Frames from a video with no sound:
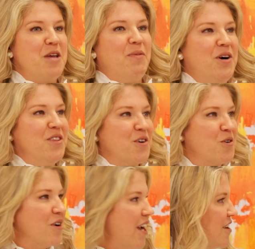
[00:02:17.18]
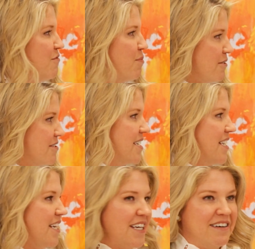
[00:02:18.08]
keep on the creative
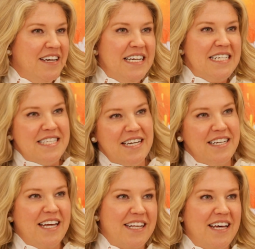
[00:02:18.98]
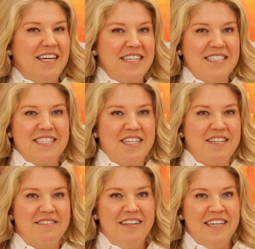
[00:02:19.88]
person and set deadlines,
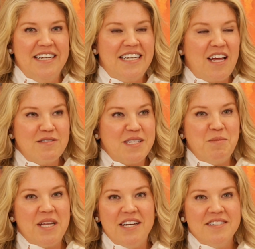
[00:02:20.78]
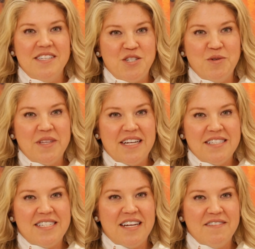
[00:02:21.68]
and now somebody else is doing
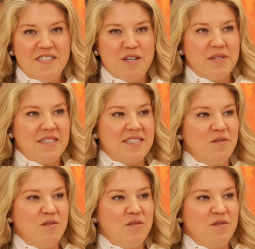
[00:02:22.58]
that stuff. So it's